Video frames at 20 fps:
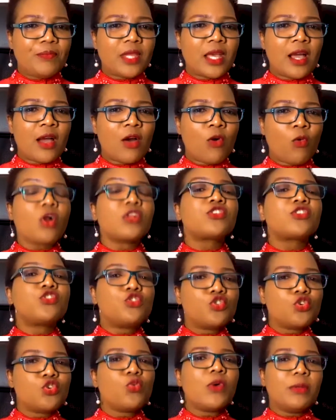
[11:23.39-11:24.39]
what's
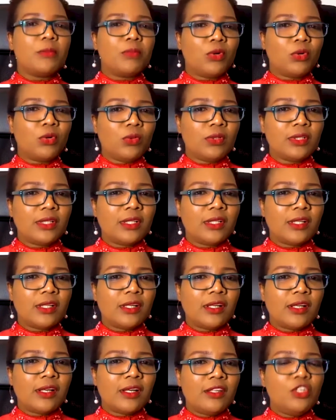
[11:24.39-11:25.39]
doable,
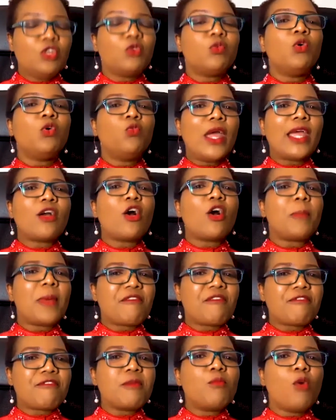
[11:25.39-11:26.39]
you will wake up
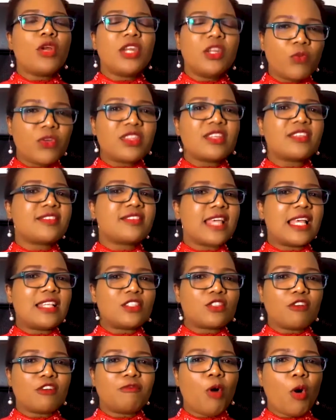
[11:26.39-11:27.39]
every morning with a
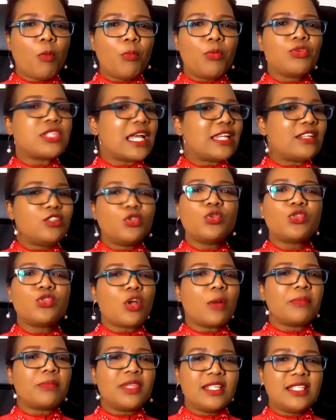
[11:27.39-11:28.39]
sense of purpose and do
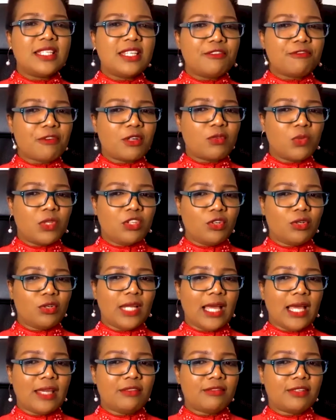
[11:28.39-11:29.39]
something different with your
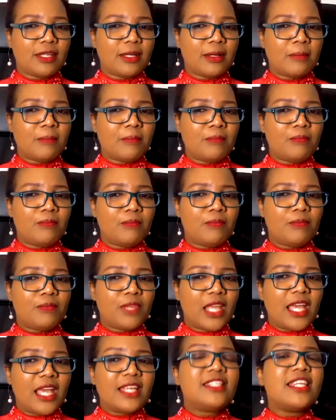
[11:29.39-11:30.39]
life.
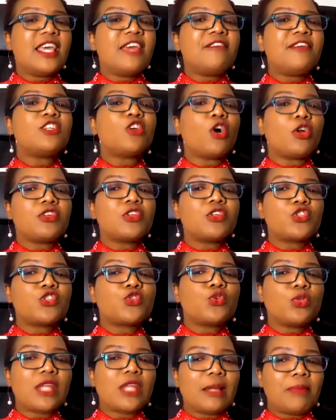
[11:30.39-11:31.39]
David
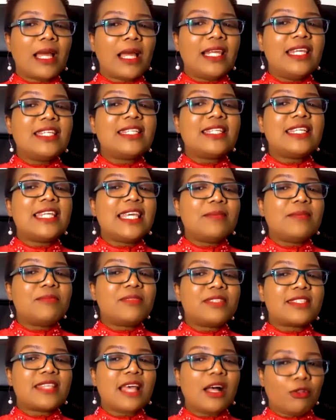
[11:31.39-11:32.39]
understood that by leading
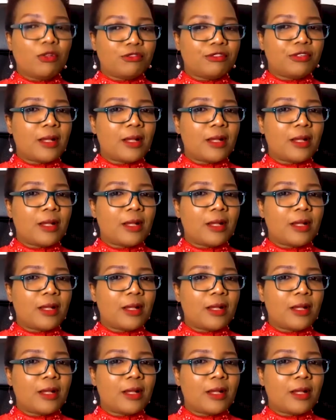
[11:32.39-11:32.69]
himself,